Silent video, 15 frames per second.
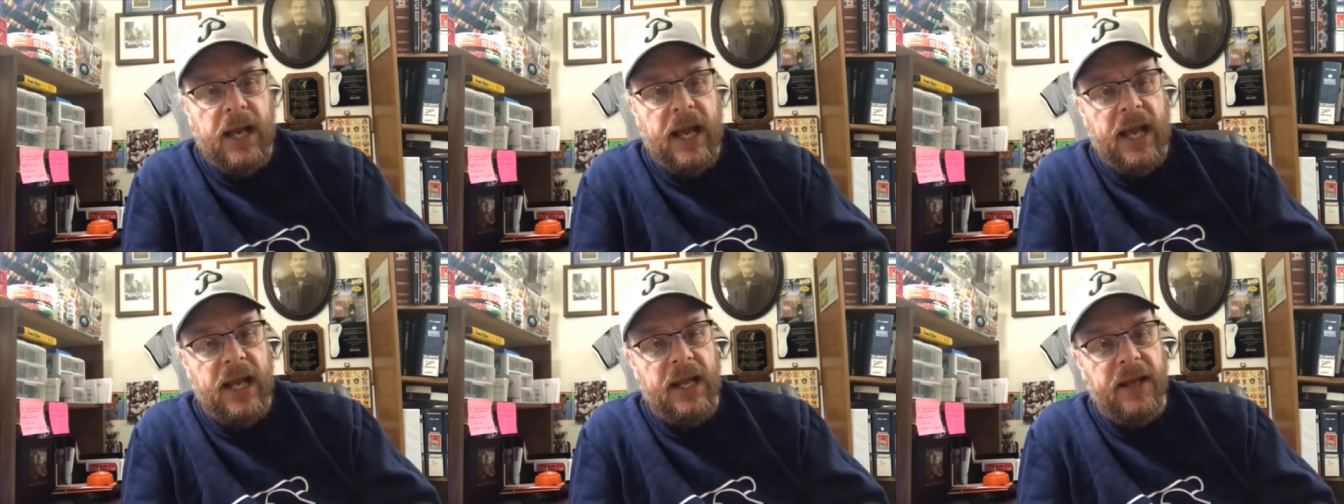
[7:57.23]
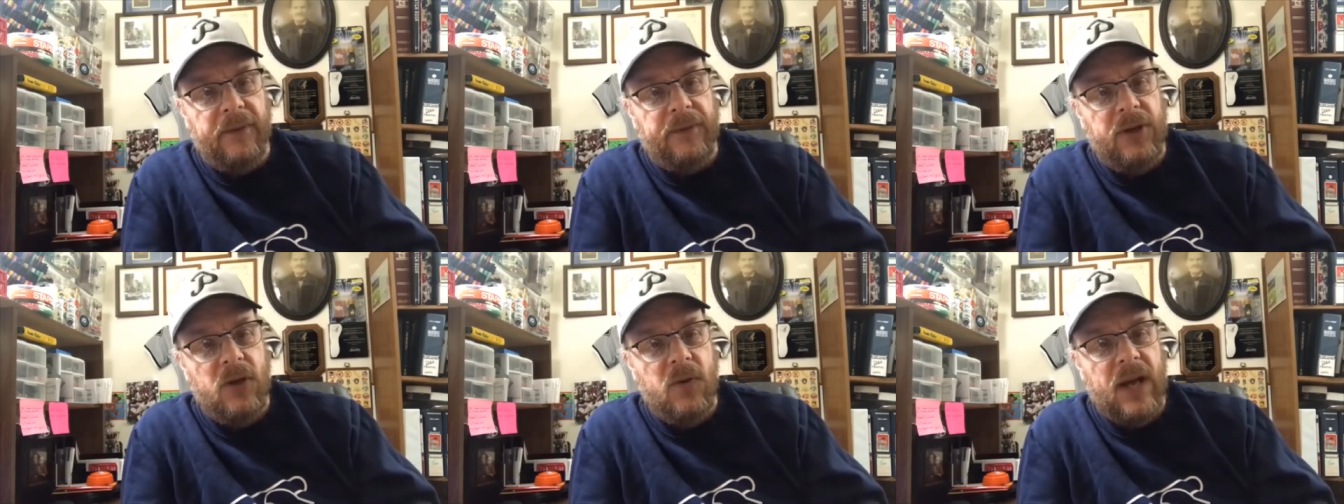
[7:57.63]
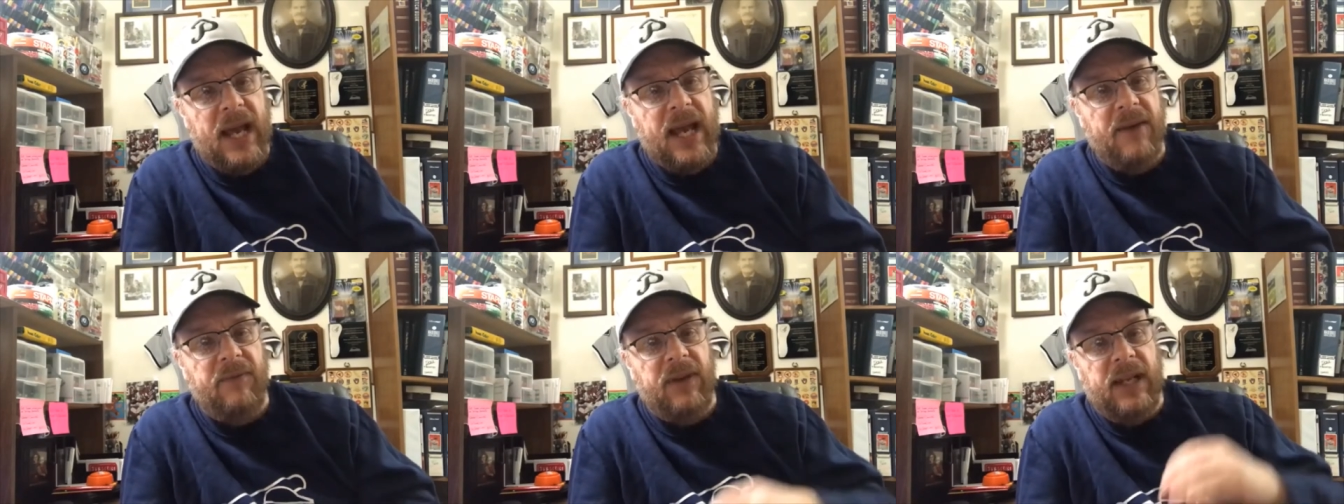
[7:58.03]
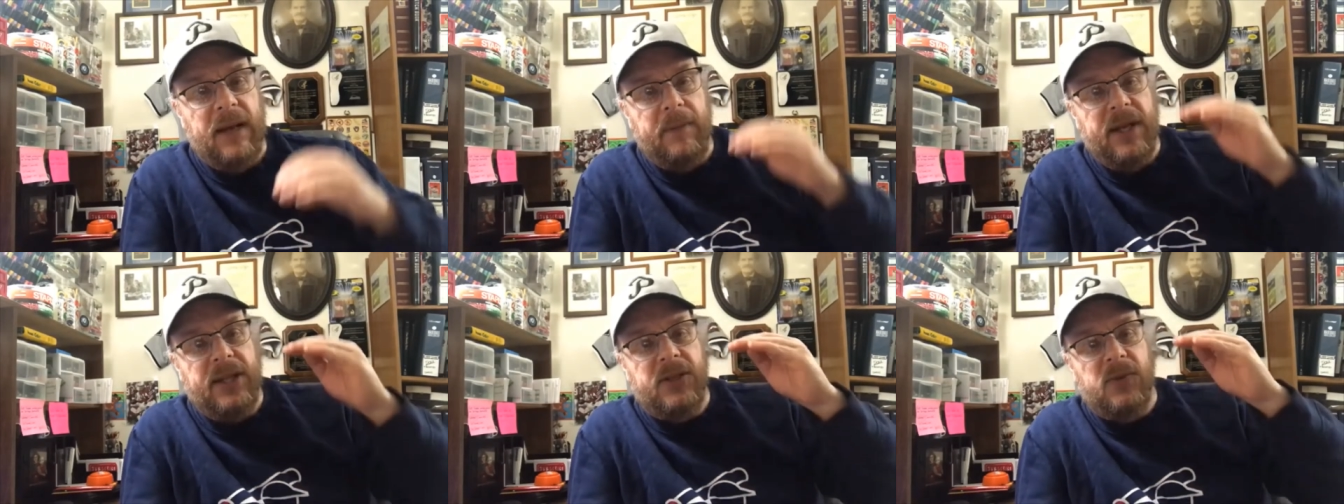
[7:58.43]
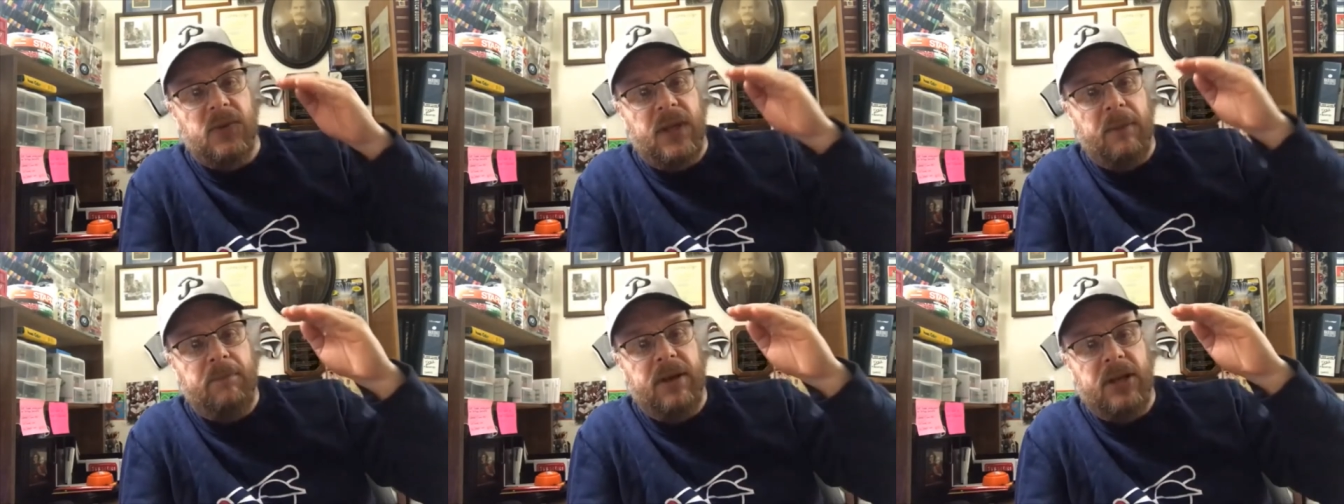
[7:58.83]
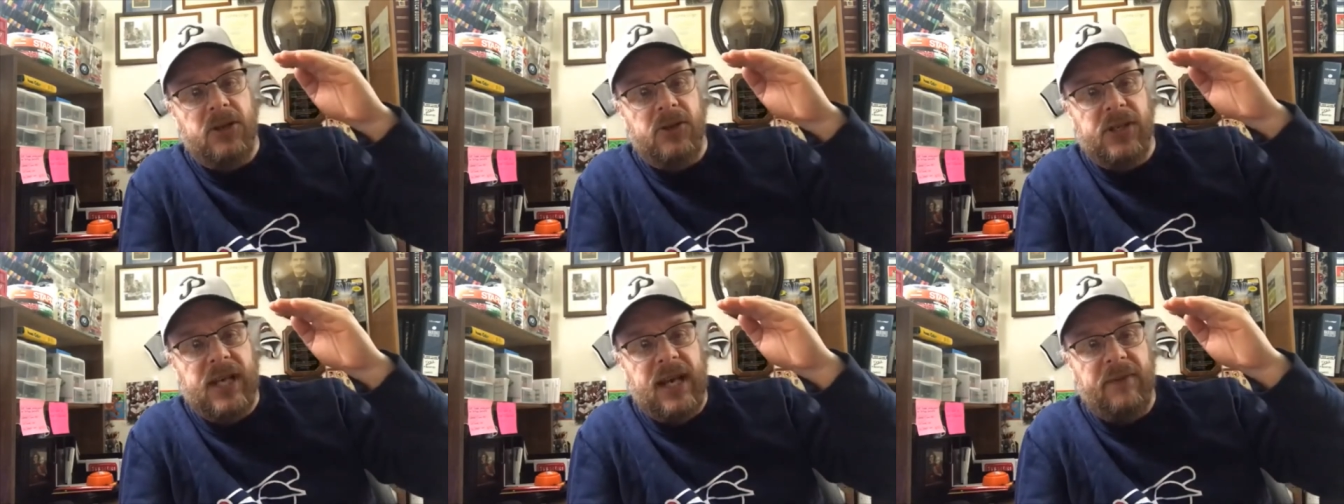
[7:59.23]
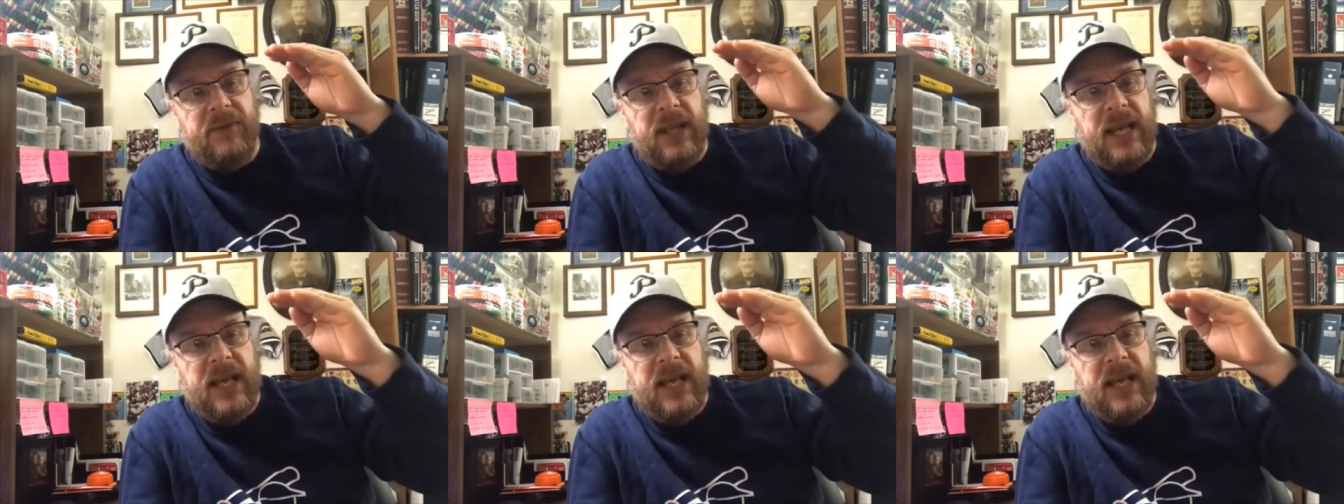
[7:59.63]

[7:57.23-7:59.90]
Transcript: And if you have limits that pitchers have to